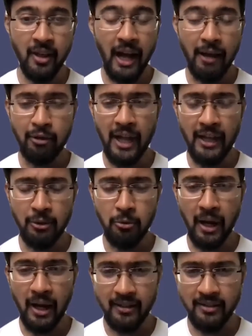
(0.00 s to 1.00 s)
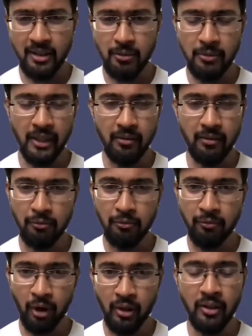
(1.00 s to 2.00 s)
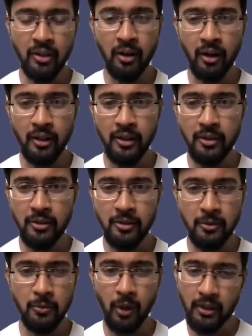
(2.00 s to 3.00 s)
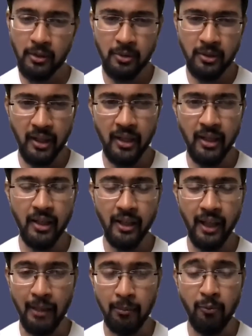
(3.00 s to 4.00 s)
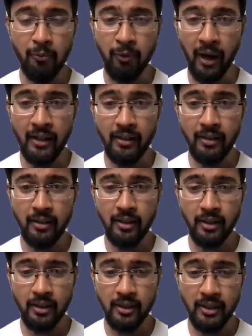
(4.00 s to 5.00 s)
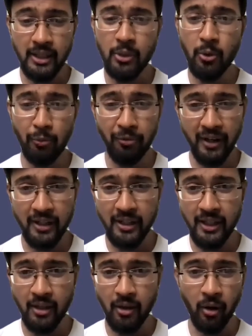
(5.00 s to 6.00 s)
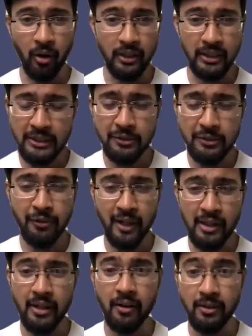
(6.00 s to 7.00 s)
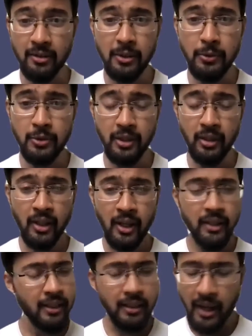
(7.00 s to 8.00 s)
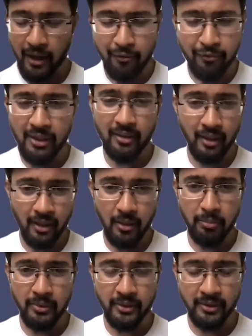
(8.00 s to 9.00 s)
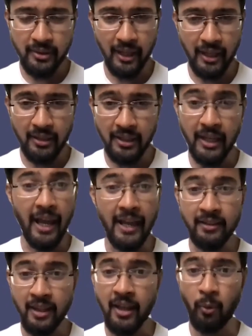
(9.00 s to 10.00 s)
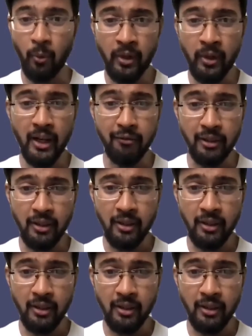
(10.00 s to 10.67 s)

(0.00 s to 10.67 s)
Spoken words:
I would like to ask you that what, according to you, what do you think can be one eco-friendly or earth-friendly resolution that every single person can take at their own level